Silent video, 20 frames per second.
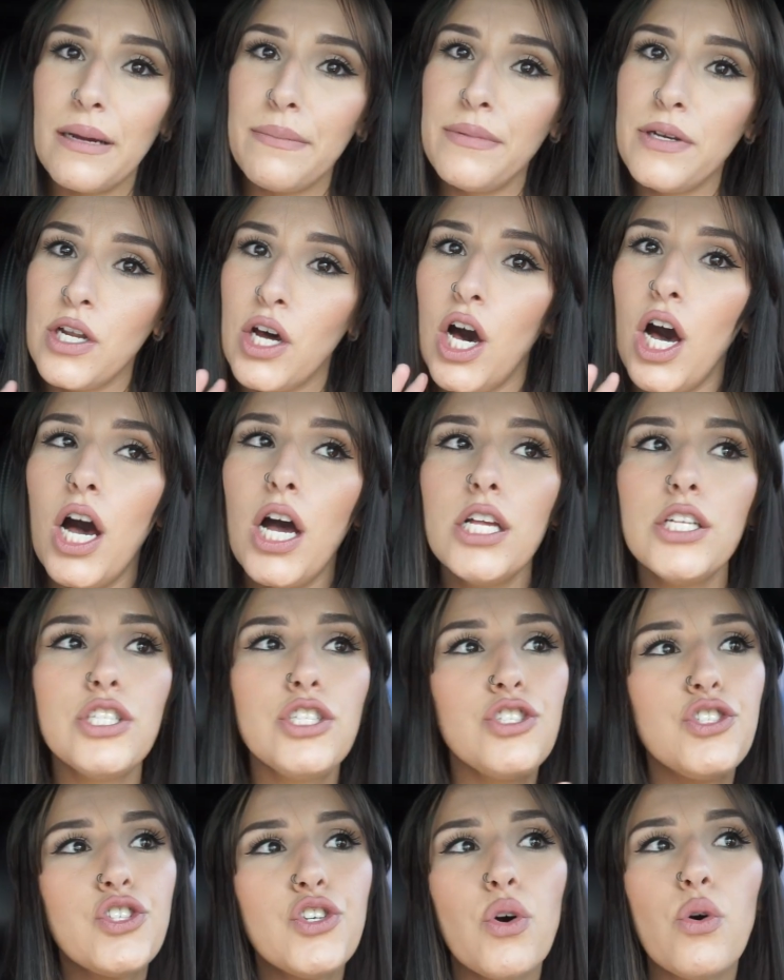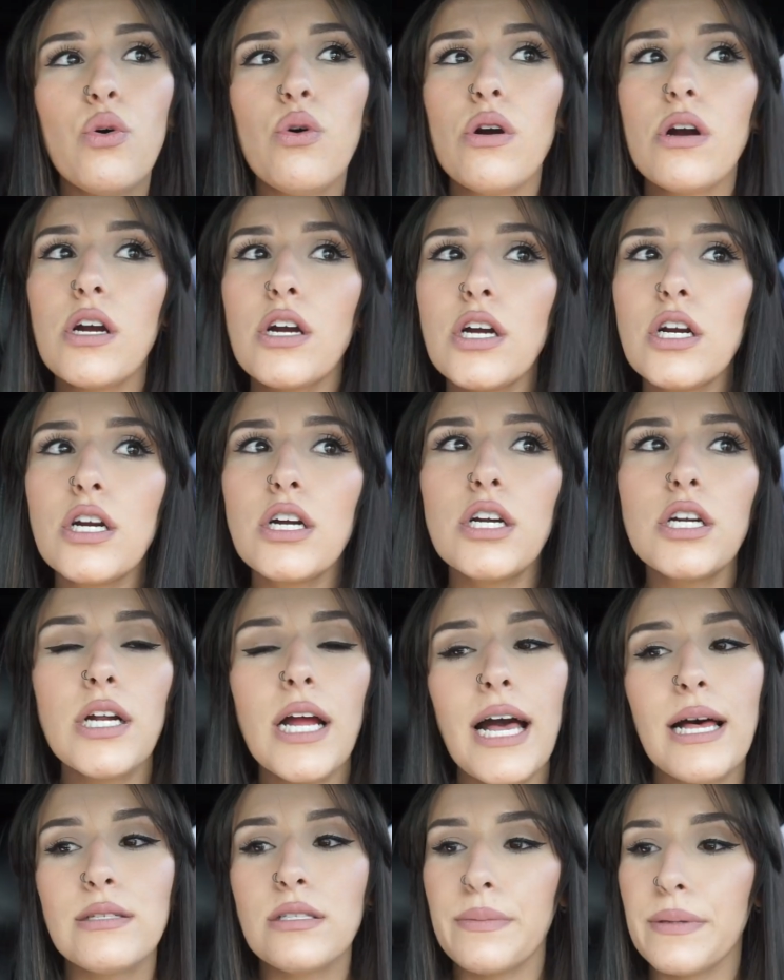I'm not sure
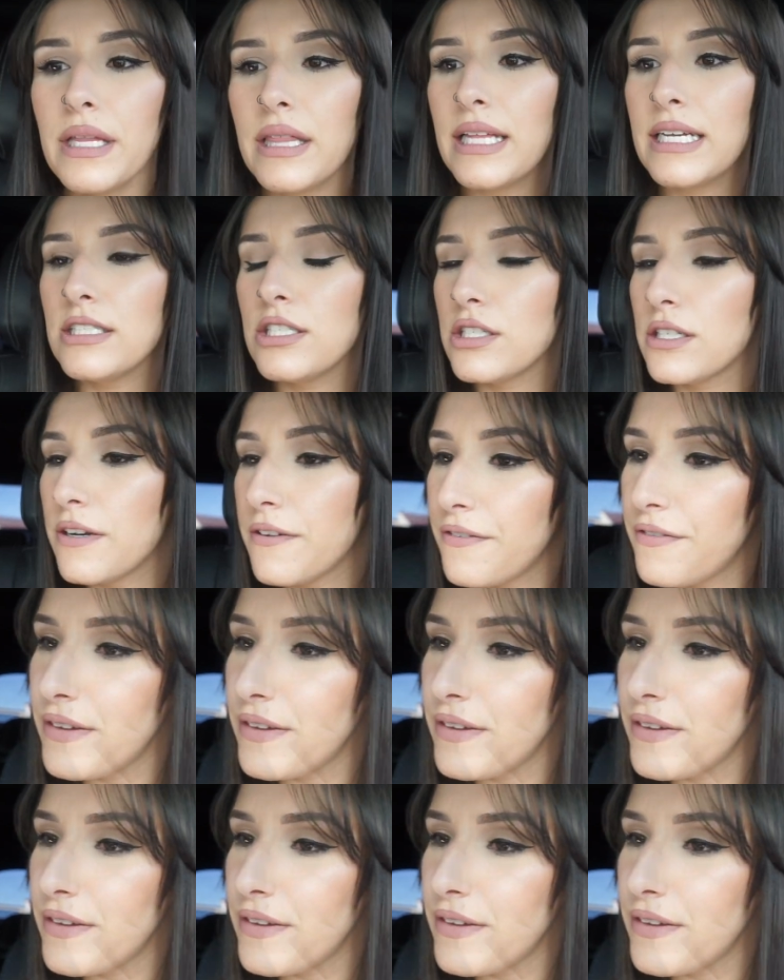how some of the things are going to